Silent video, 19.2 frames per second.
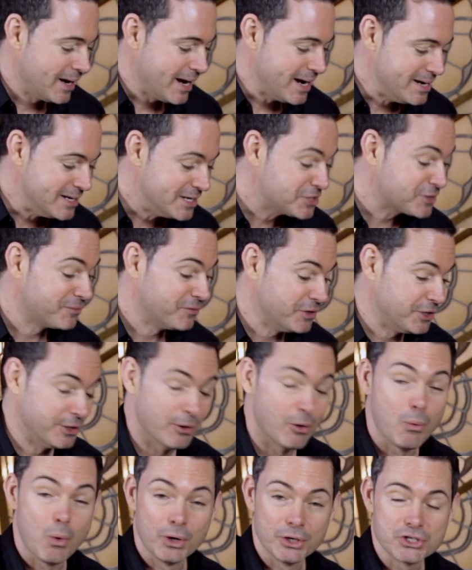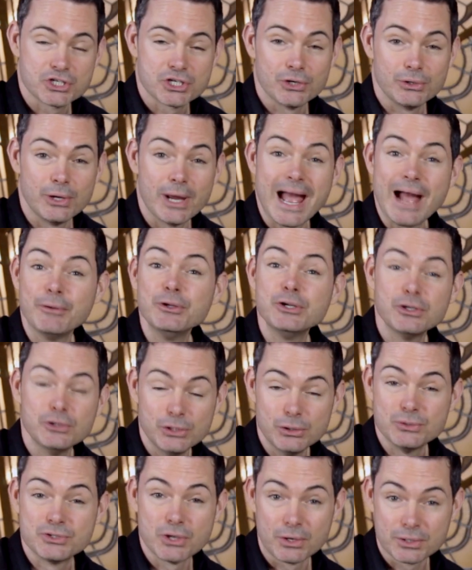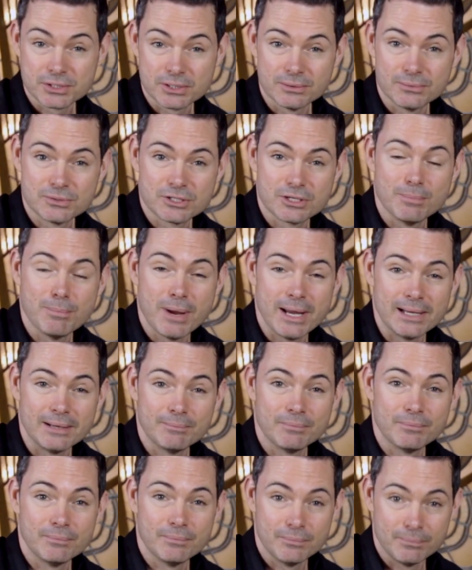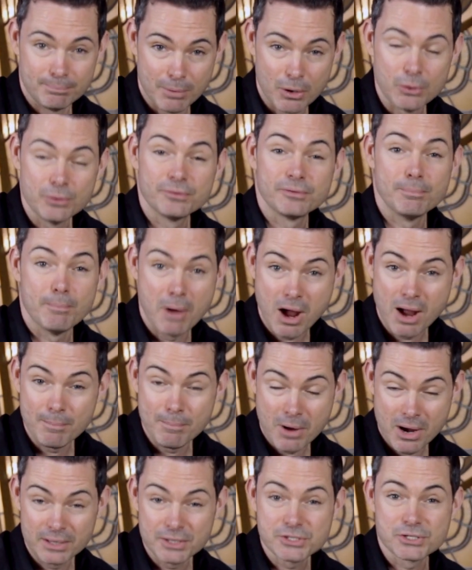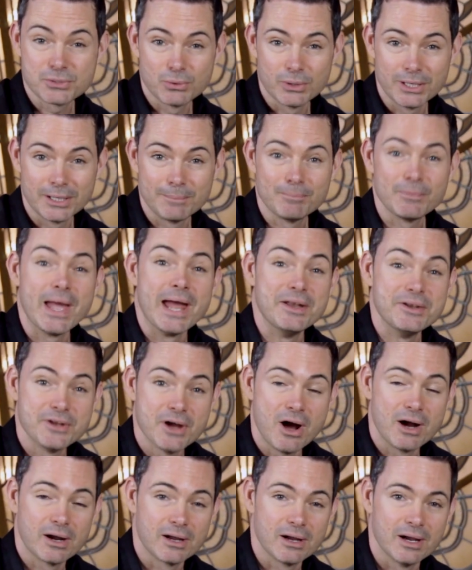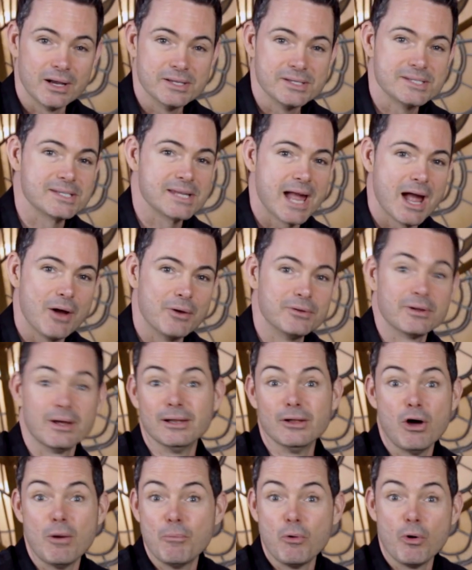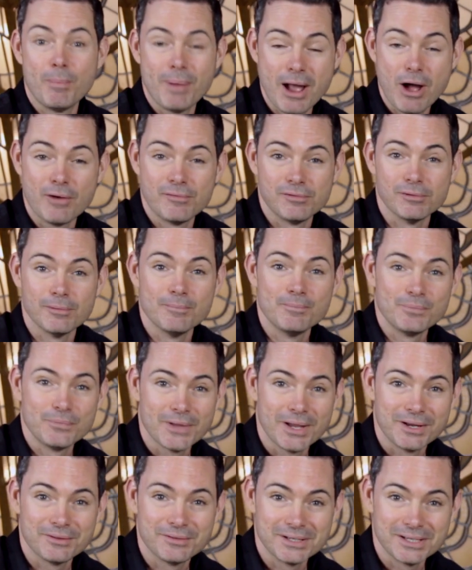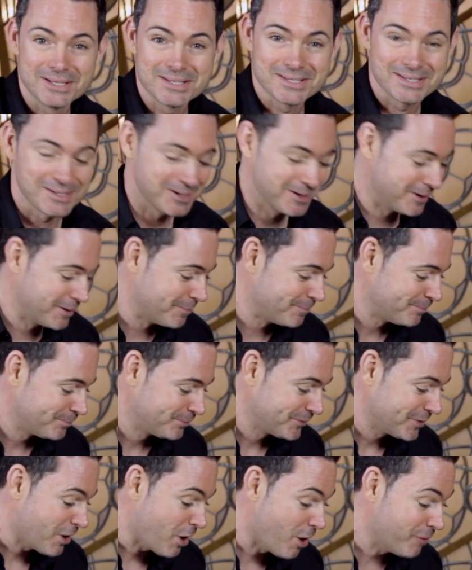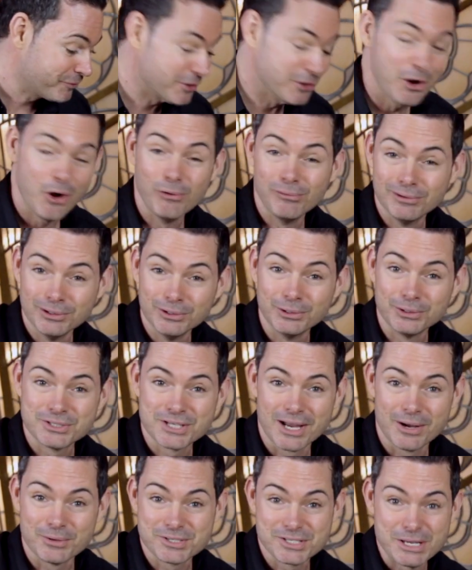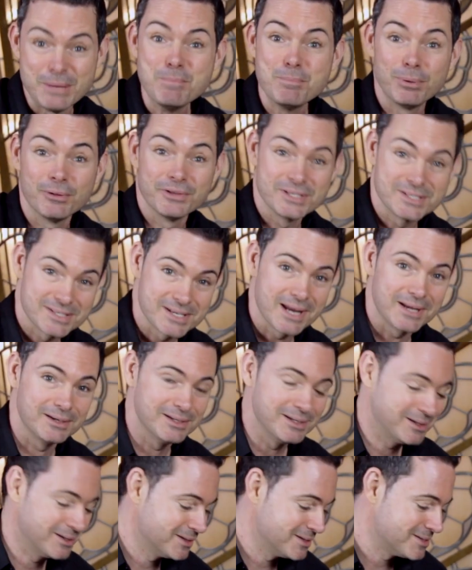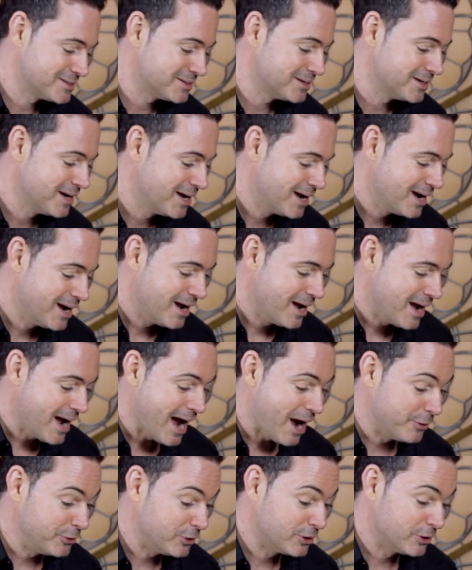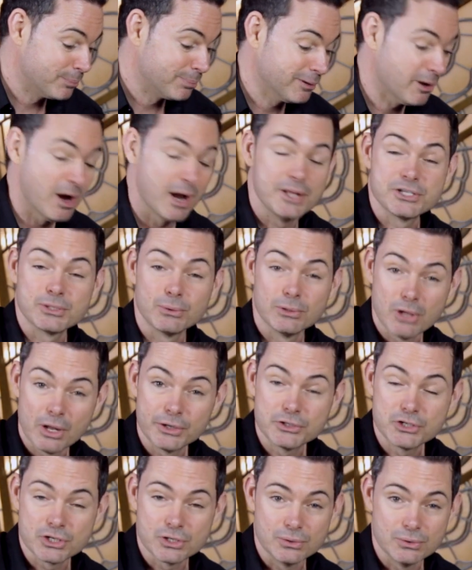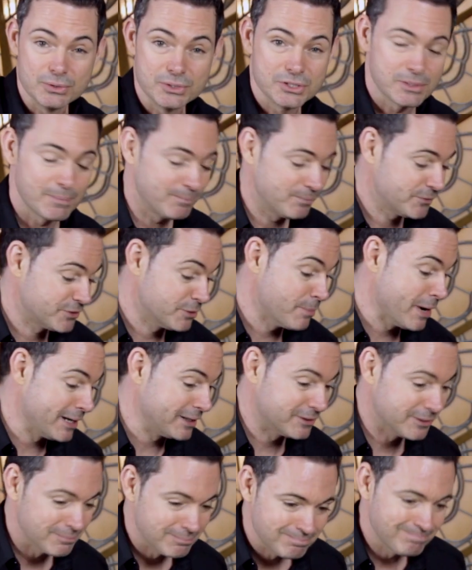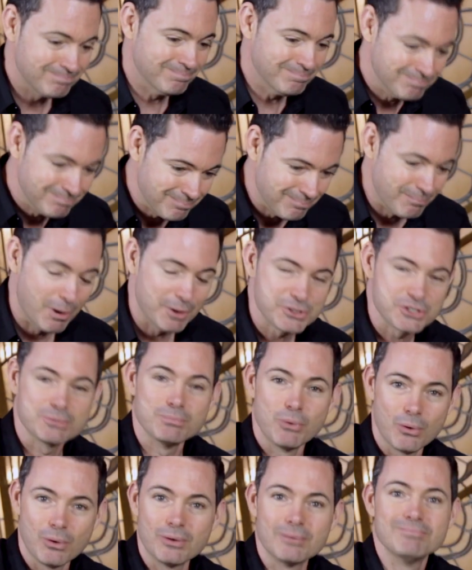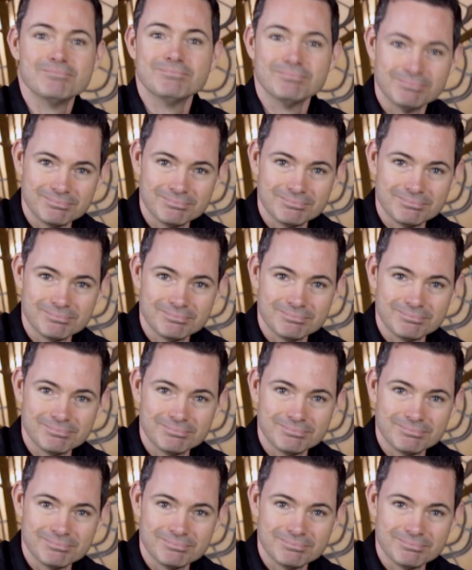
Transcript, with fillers: in this video, I want to show you how you can use octaves to make both minor swing and dark eyes sound a lot more powerful. And I think it's uh, often overlooked how simple this technique is and how you can apply it to a lot of tunes to make them much more